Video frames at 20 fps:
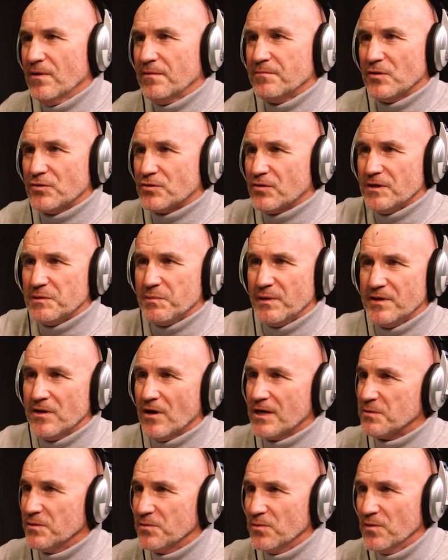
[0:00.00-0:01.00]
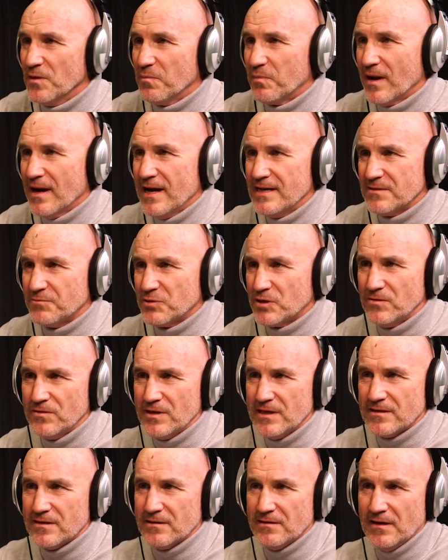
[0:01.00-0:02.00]
I'm not sure he's been nice with all the players. I'm sure
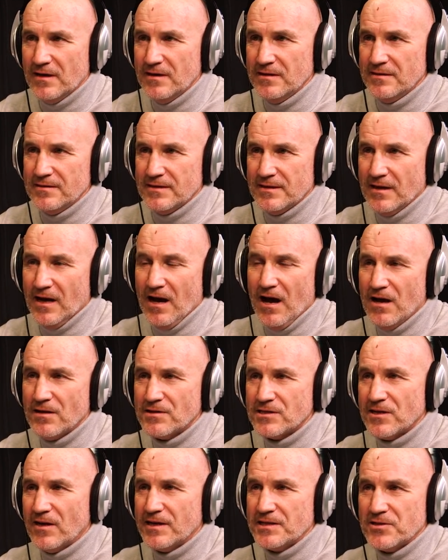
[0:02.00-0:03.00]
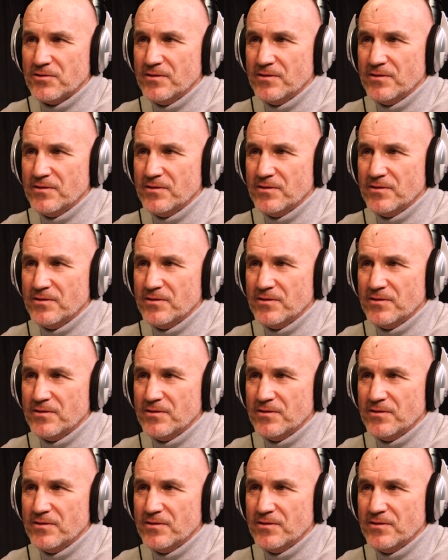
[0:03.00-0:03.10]
there's a, a hard side